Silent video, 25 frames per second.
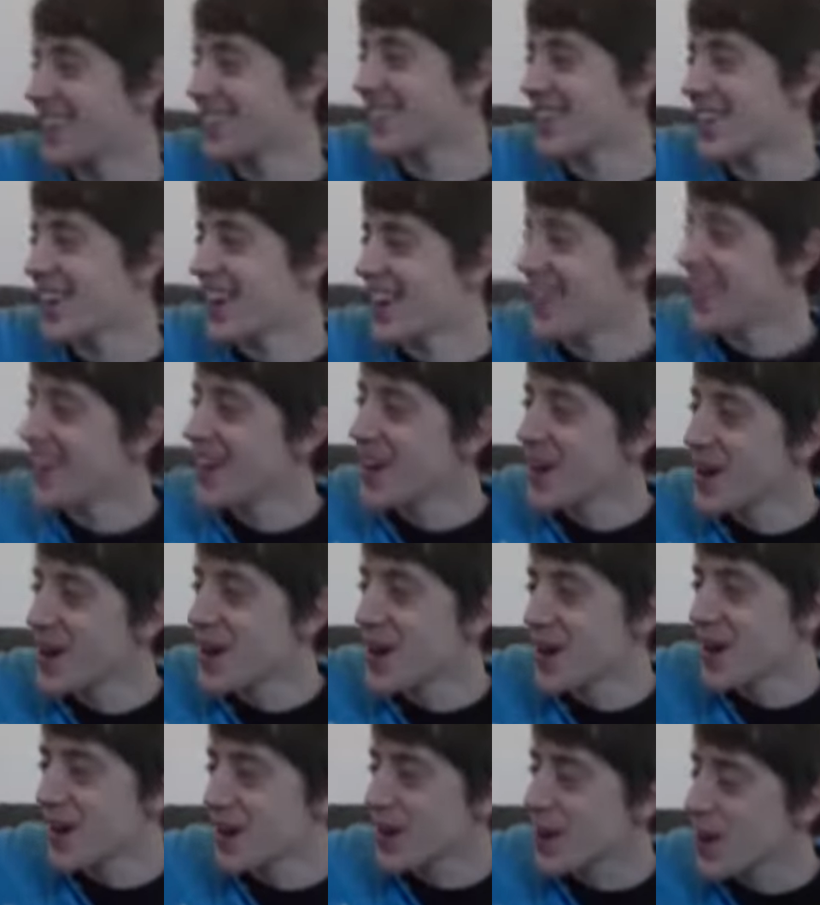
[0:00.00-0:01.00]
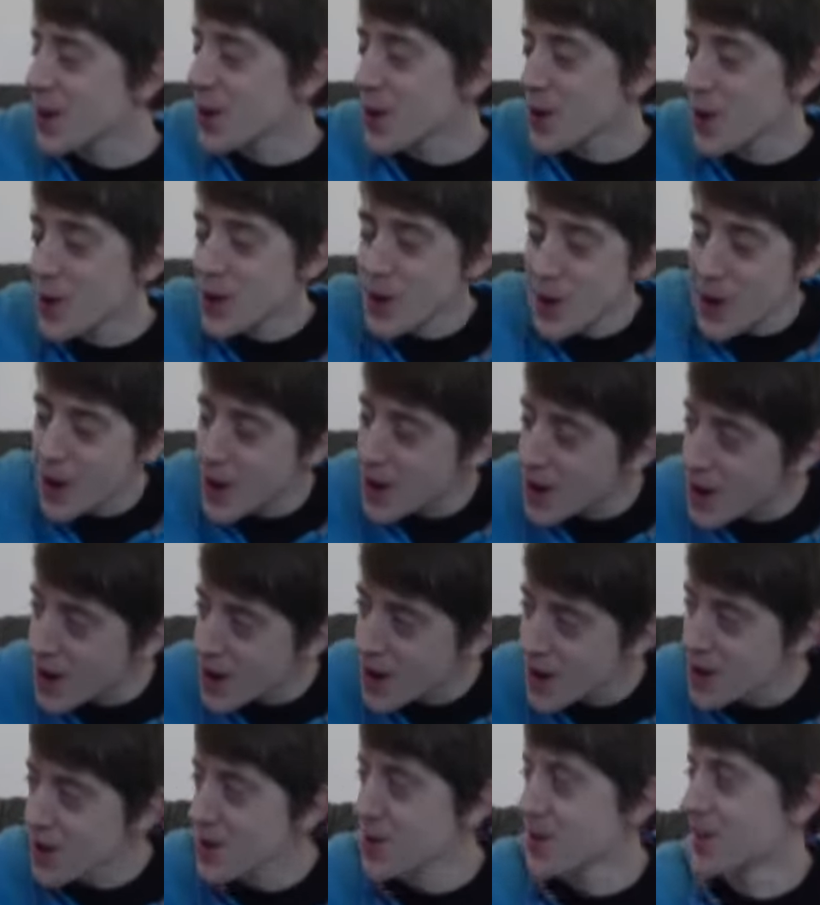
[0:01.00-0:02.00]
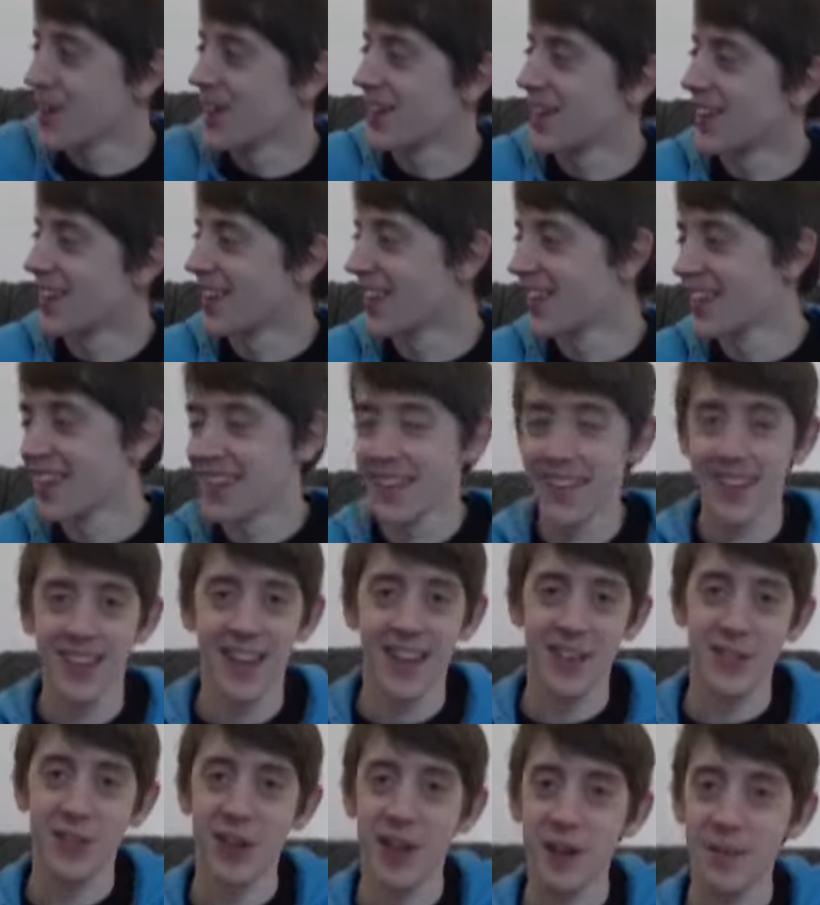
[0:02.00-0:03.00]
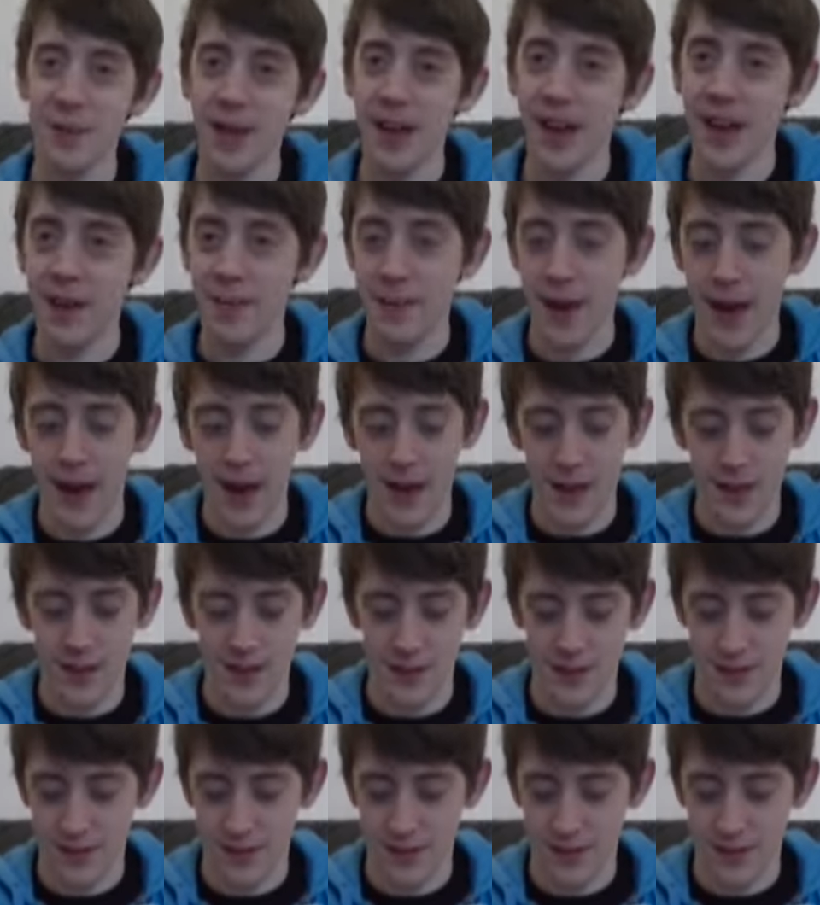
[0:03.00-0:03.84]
can't do it. I am trying to be like Matt.